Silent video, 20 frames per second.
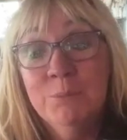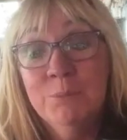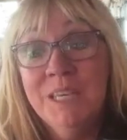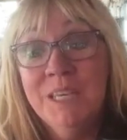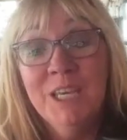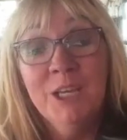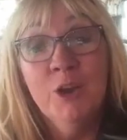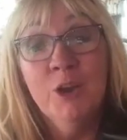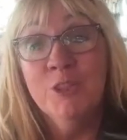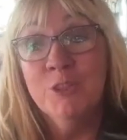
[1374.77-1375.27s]

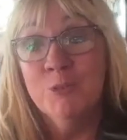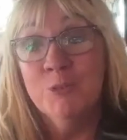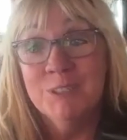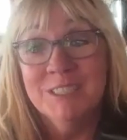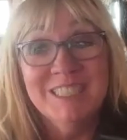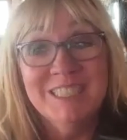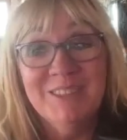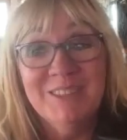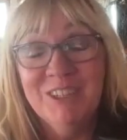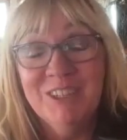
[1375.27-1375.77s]
being on the
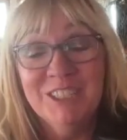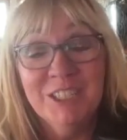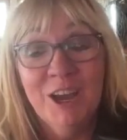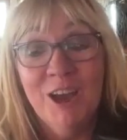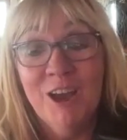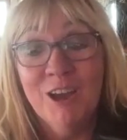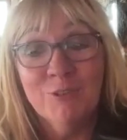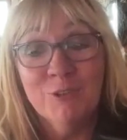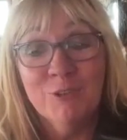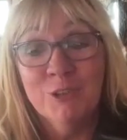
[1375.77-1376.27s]
receiving
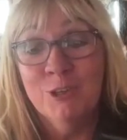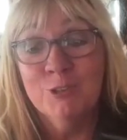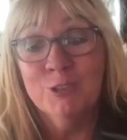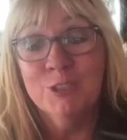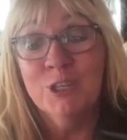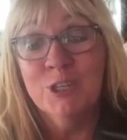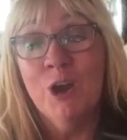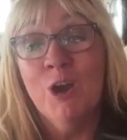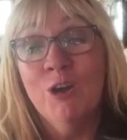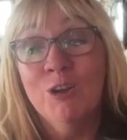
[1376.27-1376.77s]
dock for
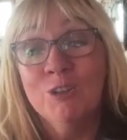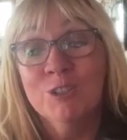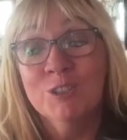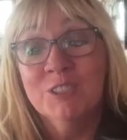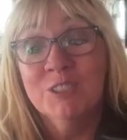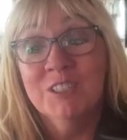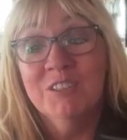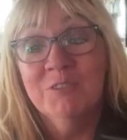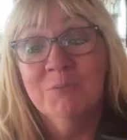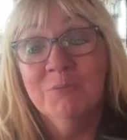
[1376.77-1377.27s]
those
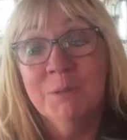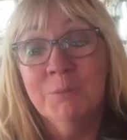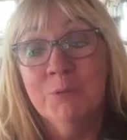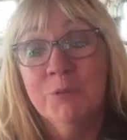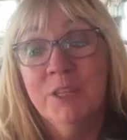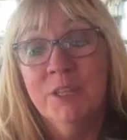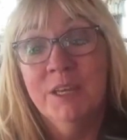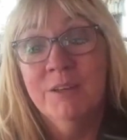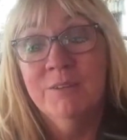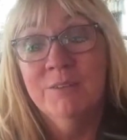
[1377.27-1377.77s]
calls of
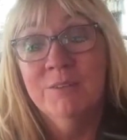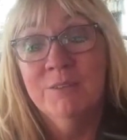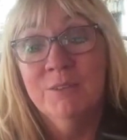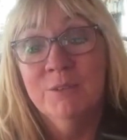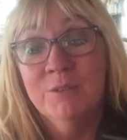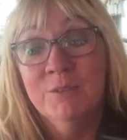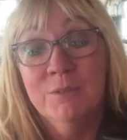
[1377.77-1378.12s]
people that